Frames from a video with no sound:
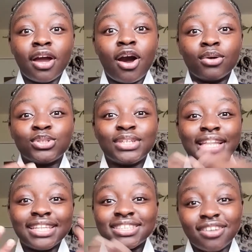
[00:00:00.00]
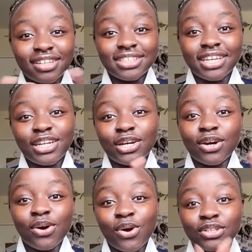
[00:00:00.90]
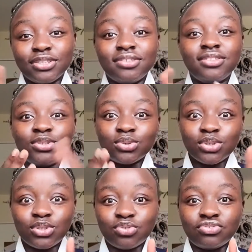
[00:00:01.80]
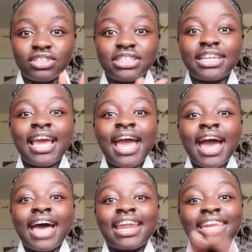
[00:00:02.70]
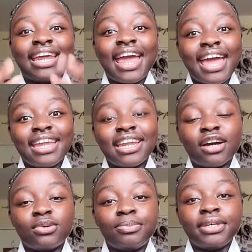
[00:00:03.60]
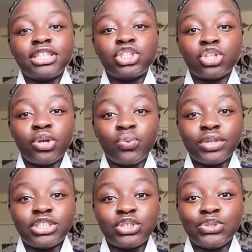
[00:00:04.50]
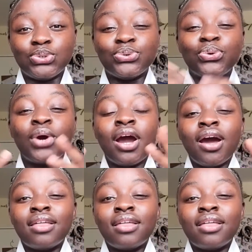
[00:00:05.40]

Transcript: how to get started on those three, and at the end I will be sharing with you